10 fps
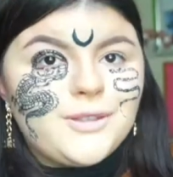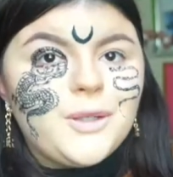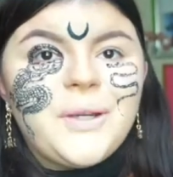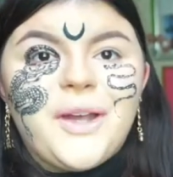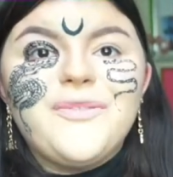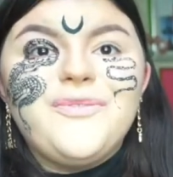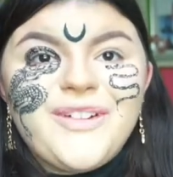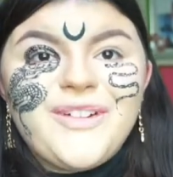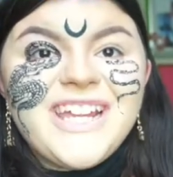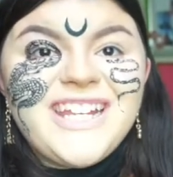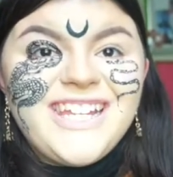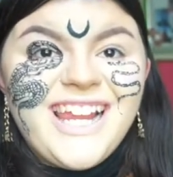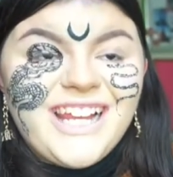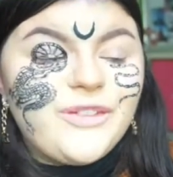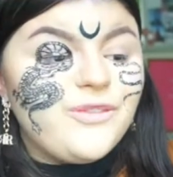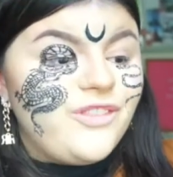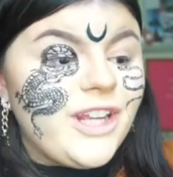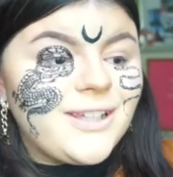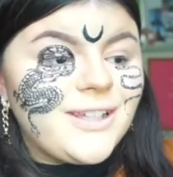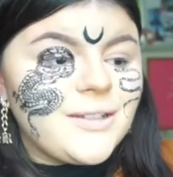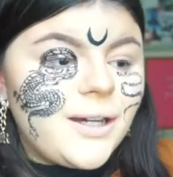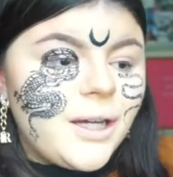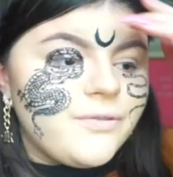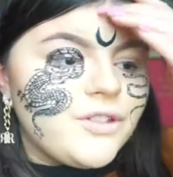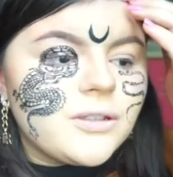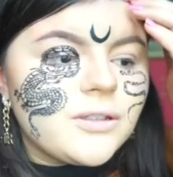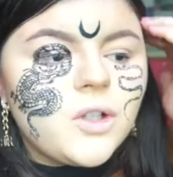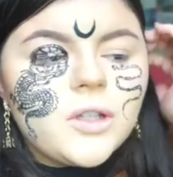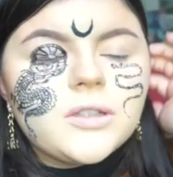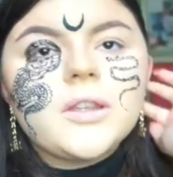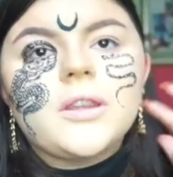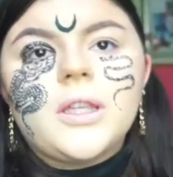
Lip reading: we are very nearly finished. I've just got the